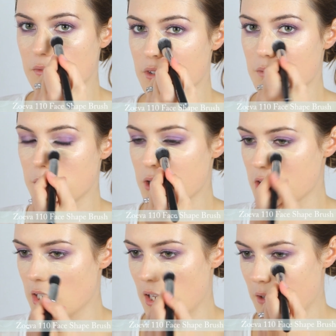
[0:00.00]
Just
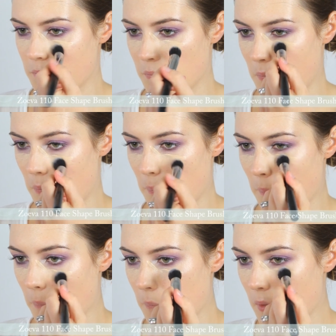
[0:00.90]
pushing it in.
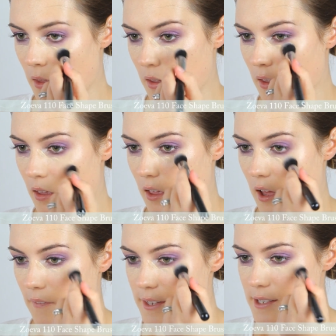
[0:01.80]

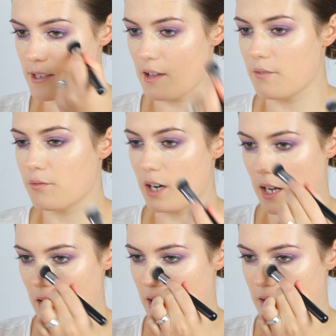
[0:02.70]
And this is a
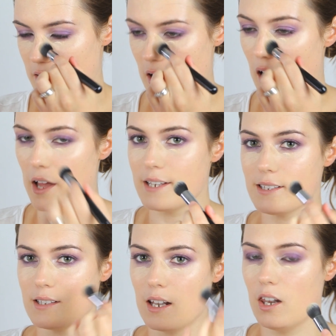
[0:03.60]
really
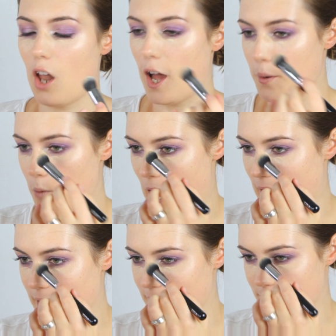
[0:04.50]
nice,
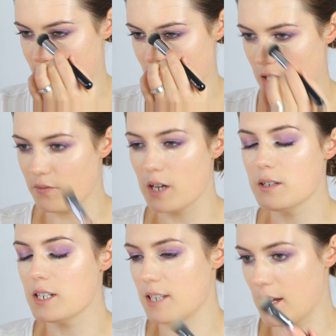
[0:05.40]
lightweight, kind of
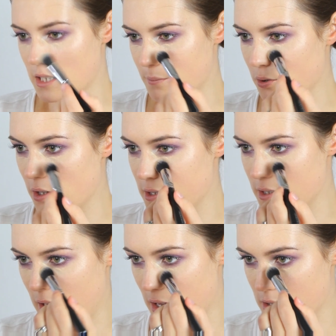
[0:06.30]
undetectable
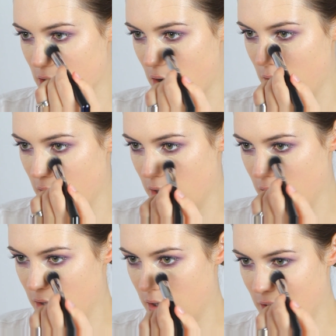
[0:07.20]
concealer, so
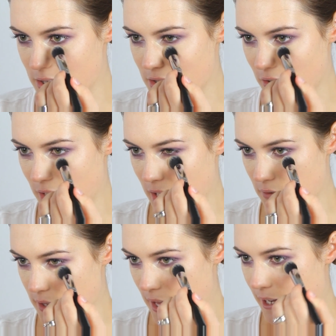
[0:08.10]
it's not going to
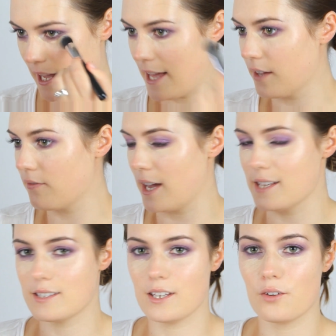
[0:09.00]
give you that cake
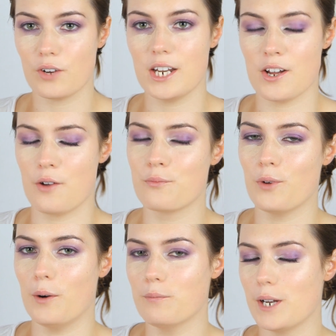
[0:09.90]
face that you really don't
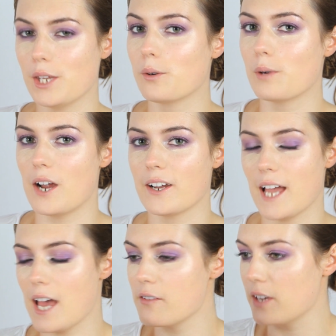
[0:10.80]
want when you're wearing
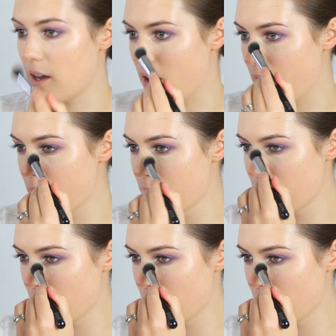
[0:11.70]
a heavy eye.